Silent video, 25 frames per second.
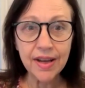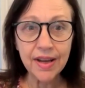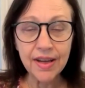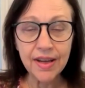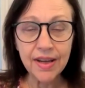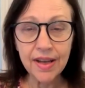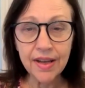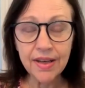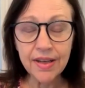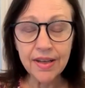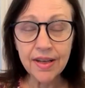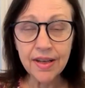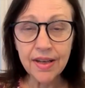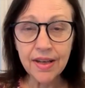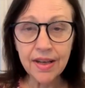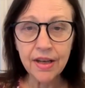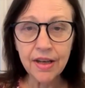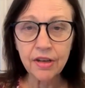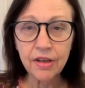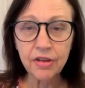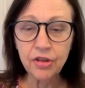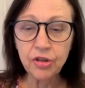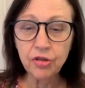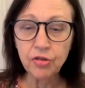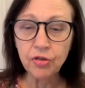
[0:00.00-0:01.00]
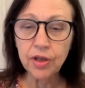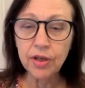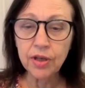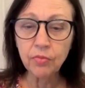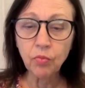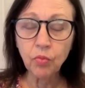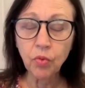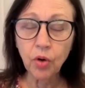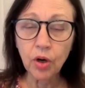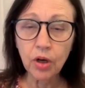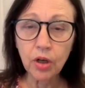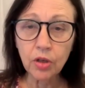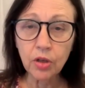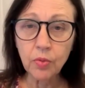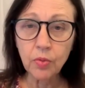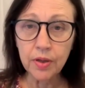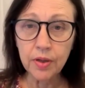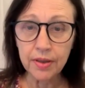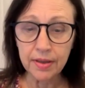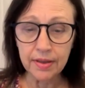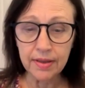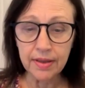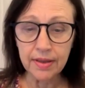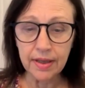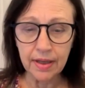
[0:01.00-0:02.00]
then you can
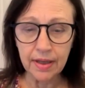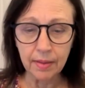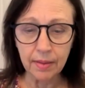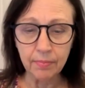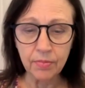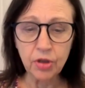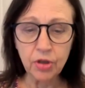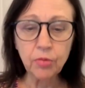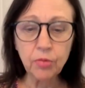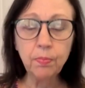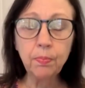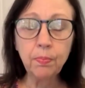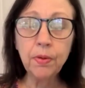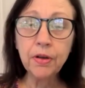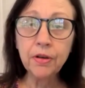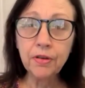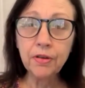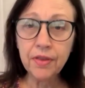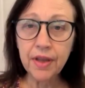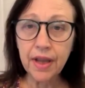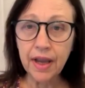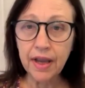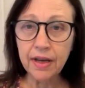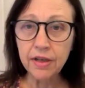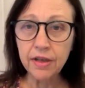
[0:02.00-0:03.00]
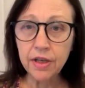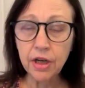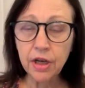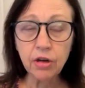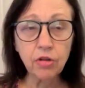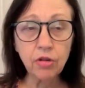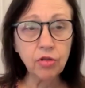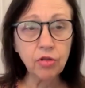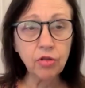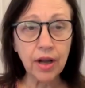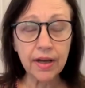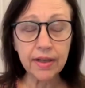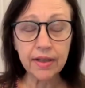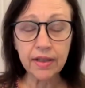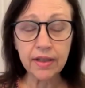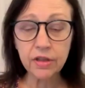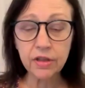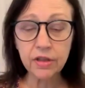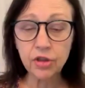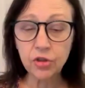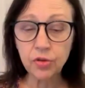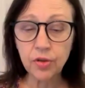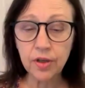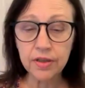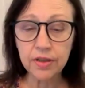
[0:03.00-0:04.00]
work with them. You build that know,
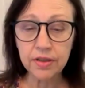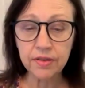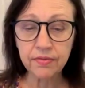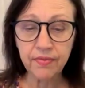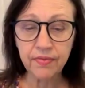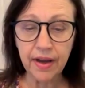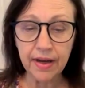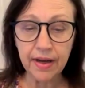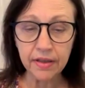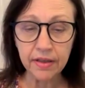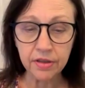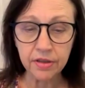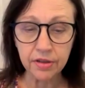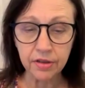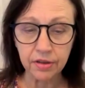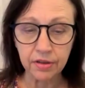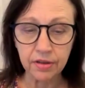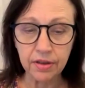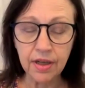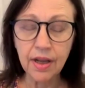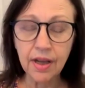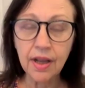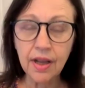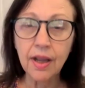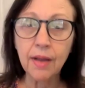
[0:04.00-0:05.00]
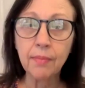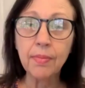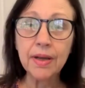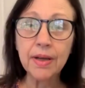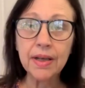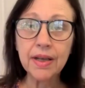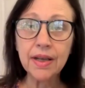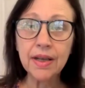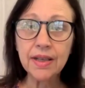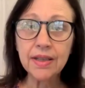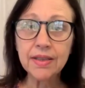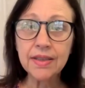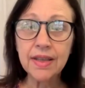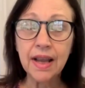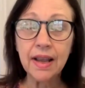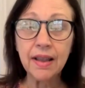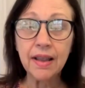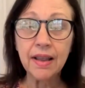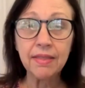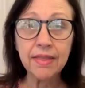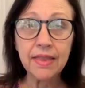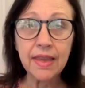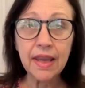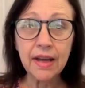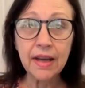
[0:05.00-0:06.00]
like, and trust factor
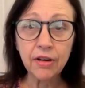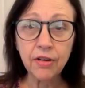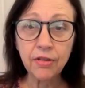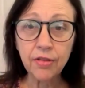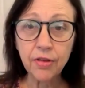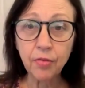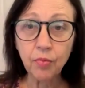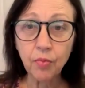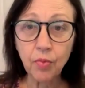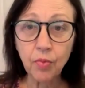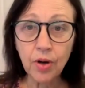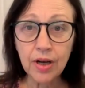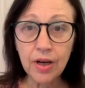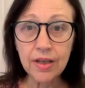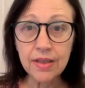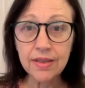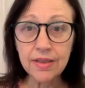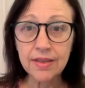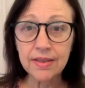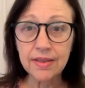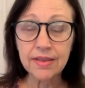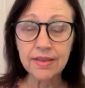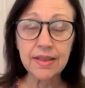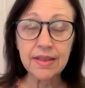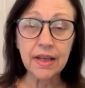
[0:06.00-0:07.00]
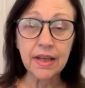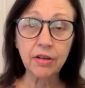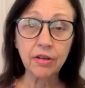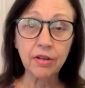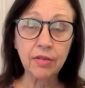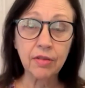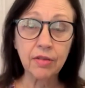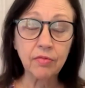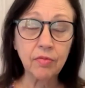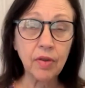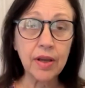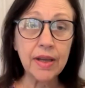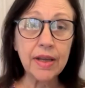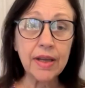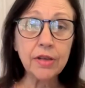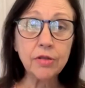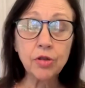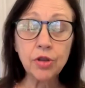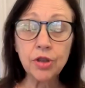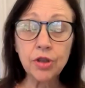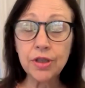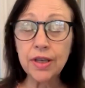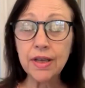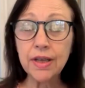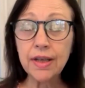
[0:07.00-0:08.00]
because they're the ones that are
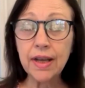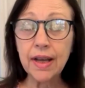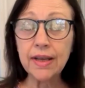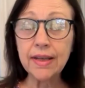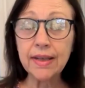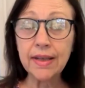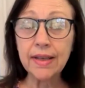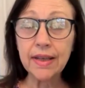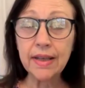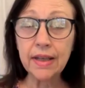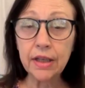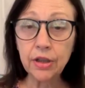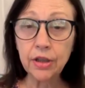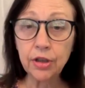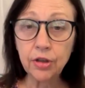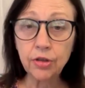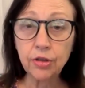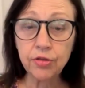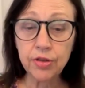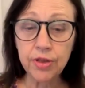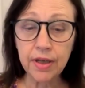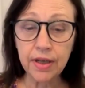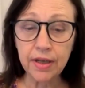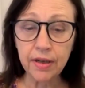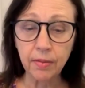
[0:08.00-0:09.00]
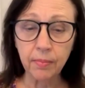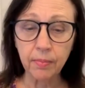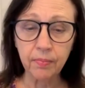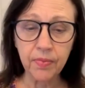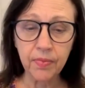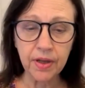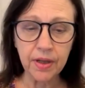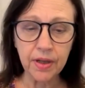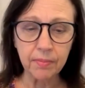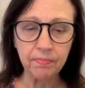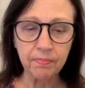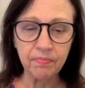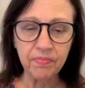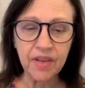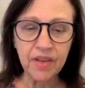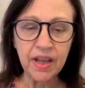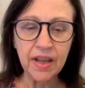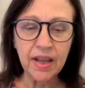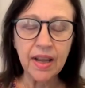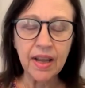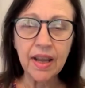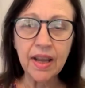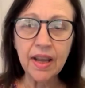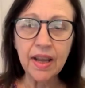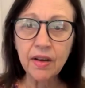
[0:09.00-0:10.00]
interested in getting you to help
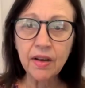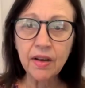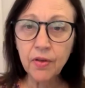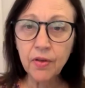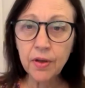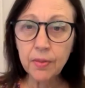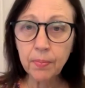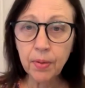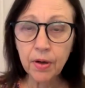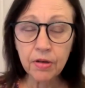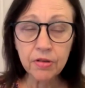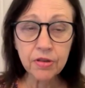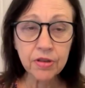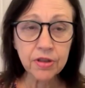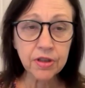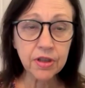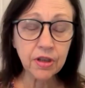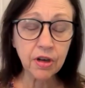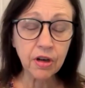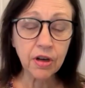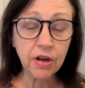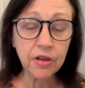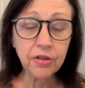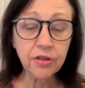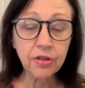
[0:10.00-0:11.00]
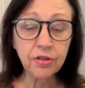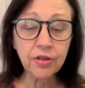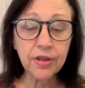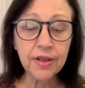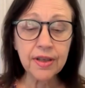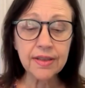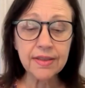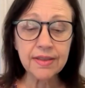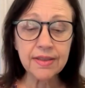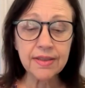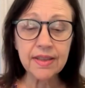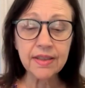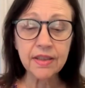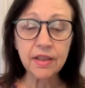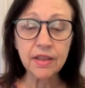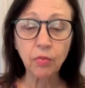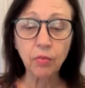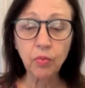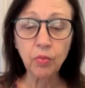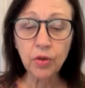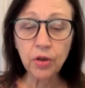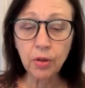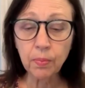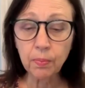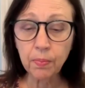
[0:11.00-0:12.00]
them. Every person on your list
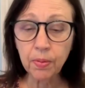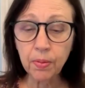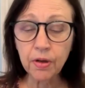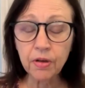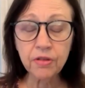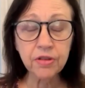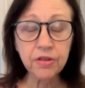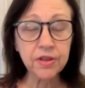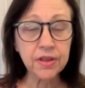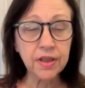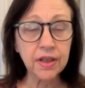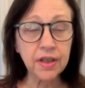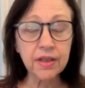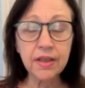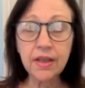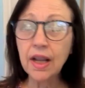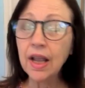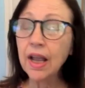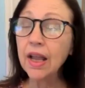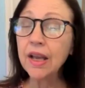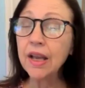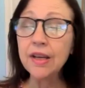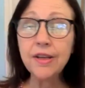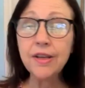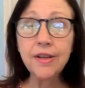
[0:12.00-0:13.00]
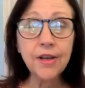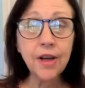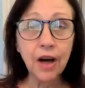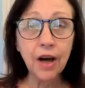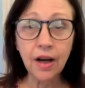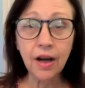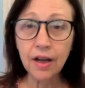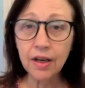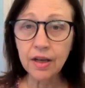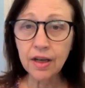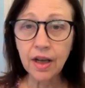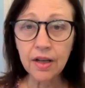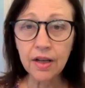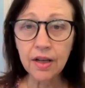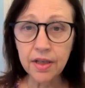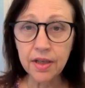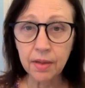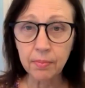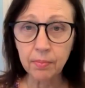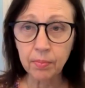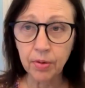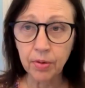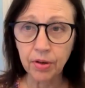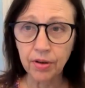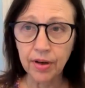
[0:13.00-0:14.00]
is a real person,
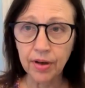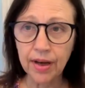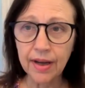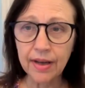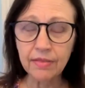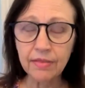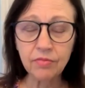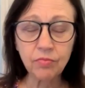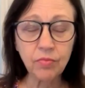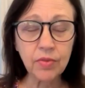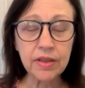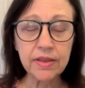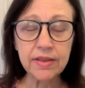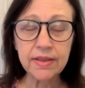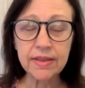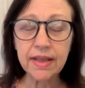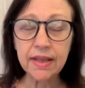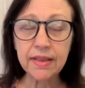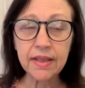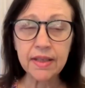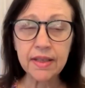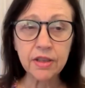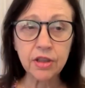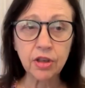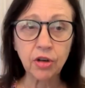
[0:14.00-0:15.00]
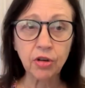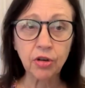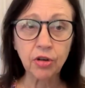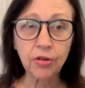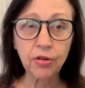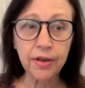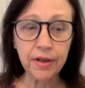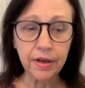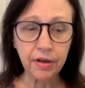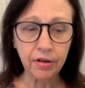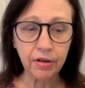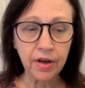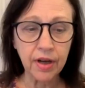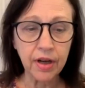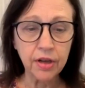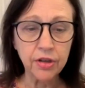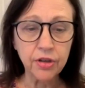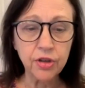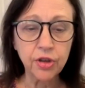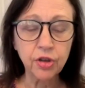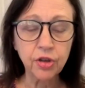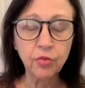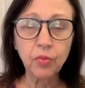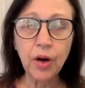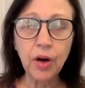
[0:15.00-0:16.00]
not a number. And we said this
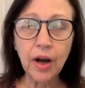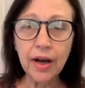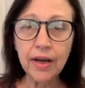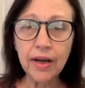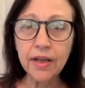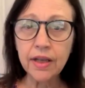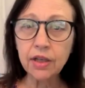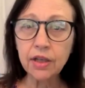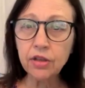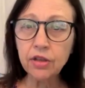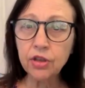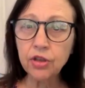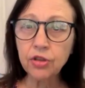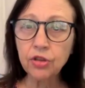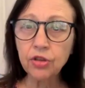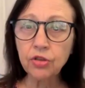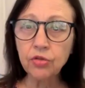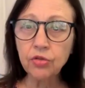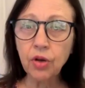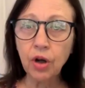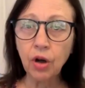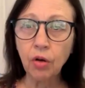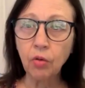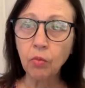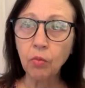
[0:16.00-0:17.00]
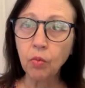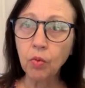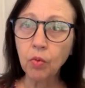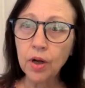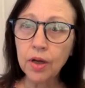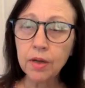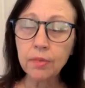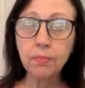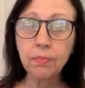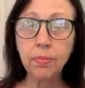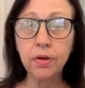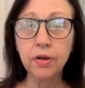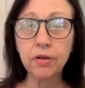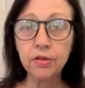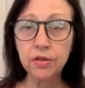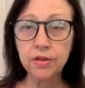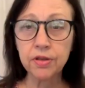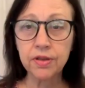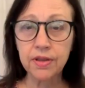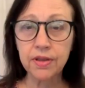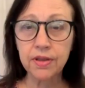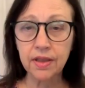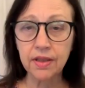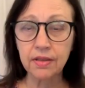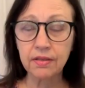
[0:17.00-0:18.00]
earlier, you're writing to
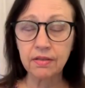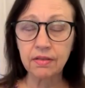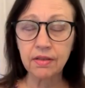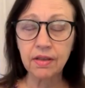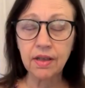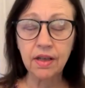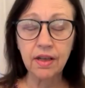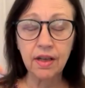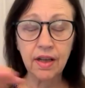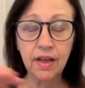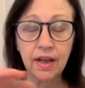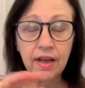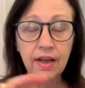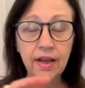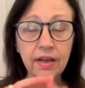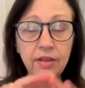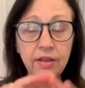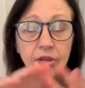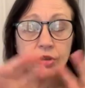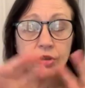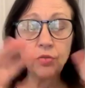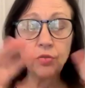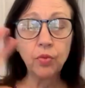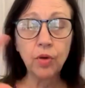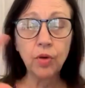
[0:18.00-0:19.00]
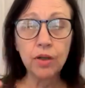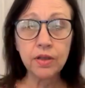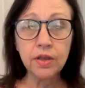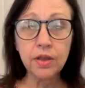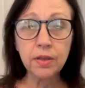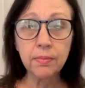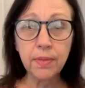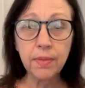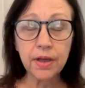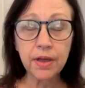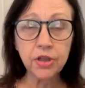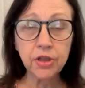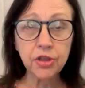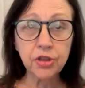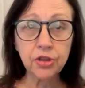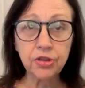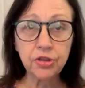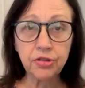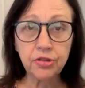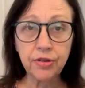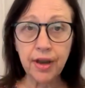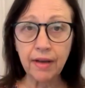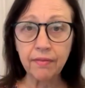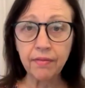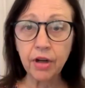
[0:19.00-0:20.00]
one person and you want to
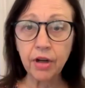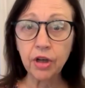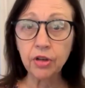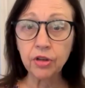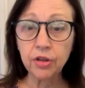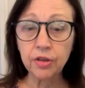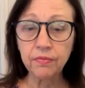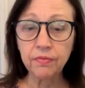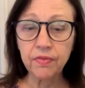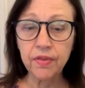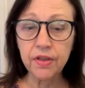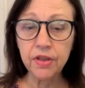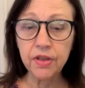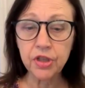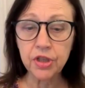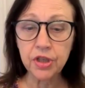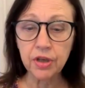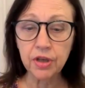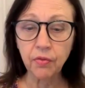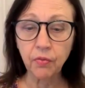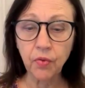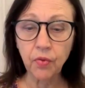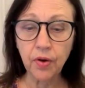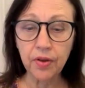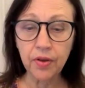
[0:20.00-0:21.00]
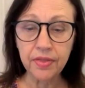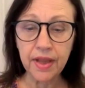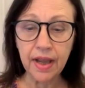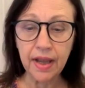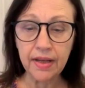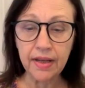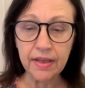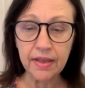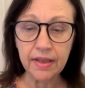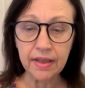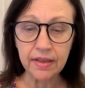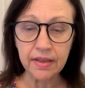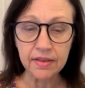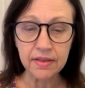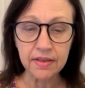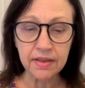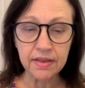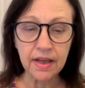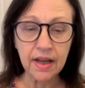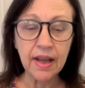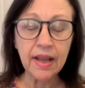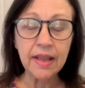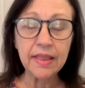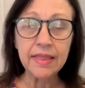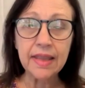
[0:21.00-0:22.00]
make sure you have a good vision of what that
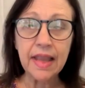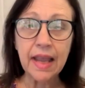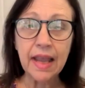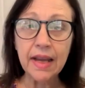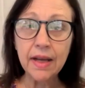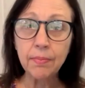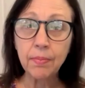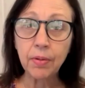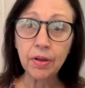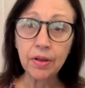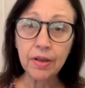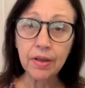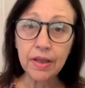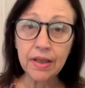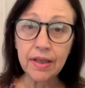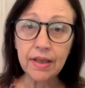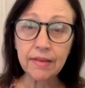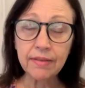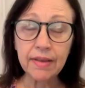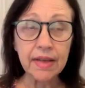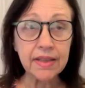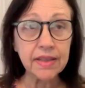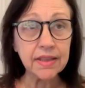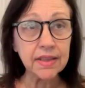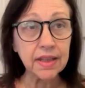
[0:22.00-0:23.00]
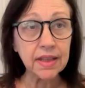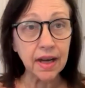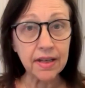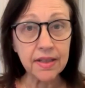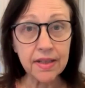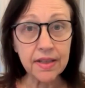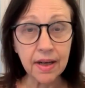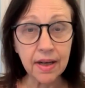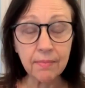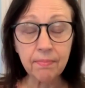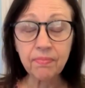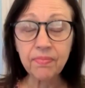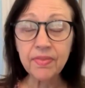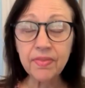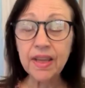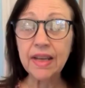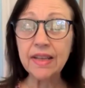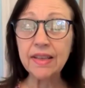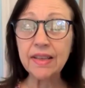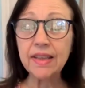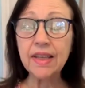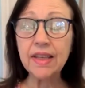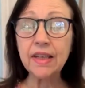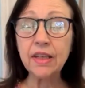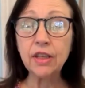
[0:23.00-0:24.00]
is. They believe, they signed
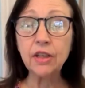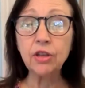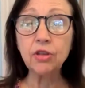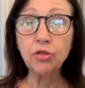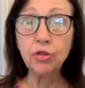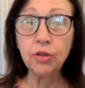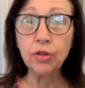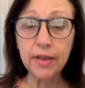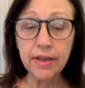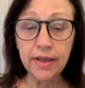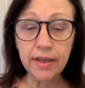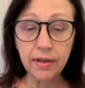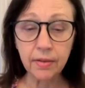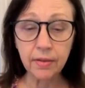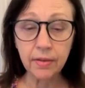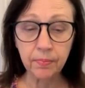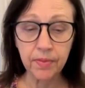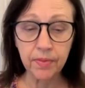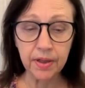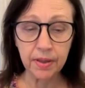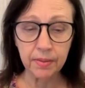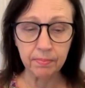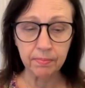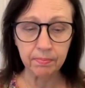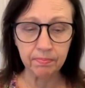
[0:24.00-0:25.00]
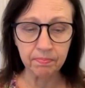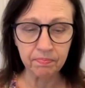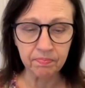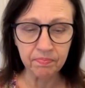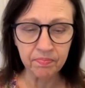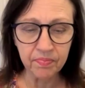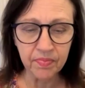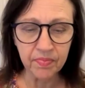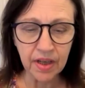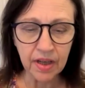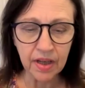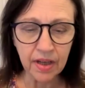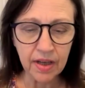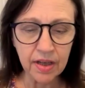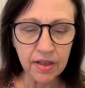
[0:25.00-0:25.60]
up, they think you can help them.